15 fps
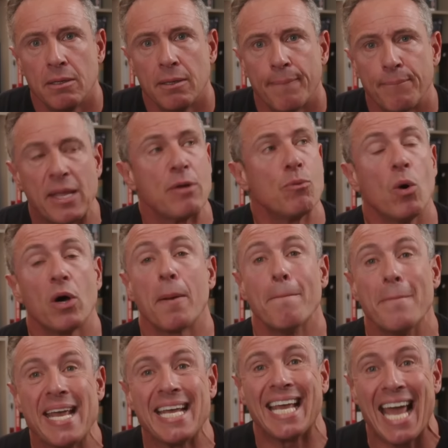They want to
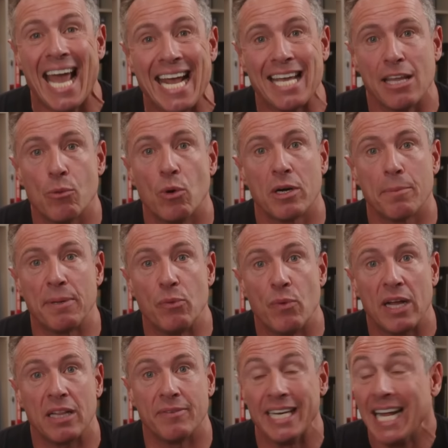make hay. They want to be
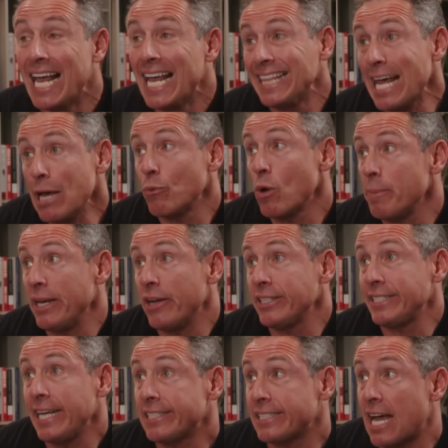relevant. That woman on
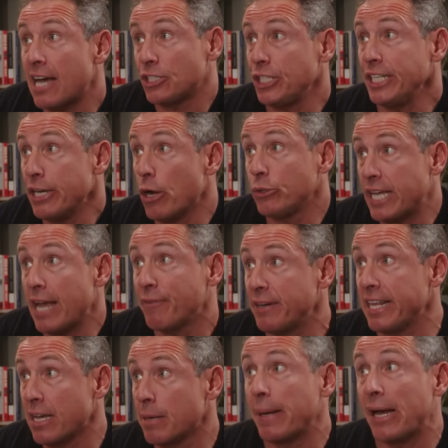TikTok, she knows
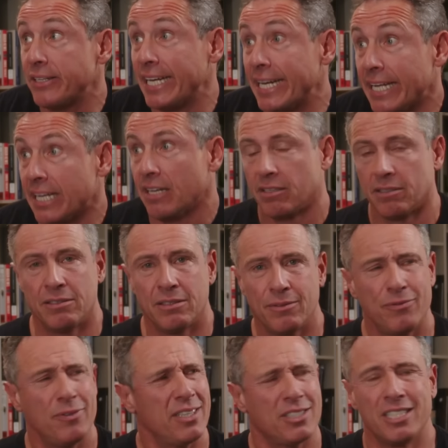everything about Diddy.
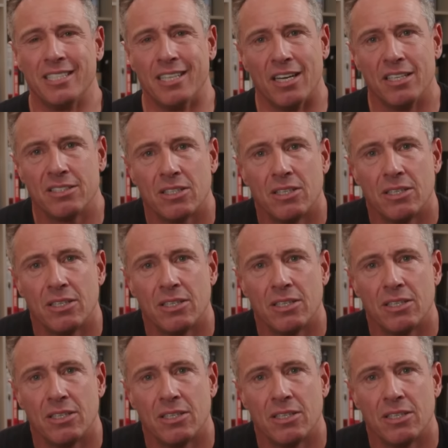Fuck, she does.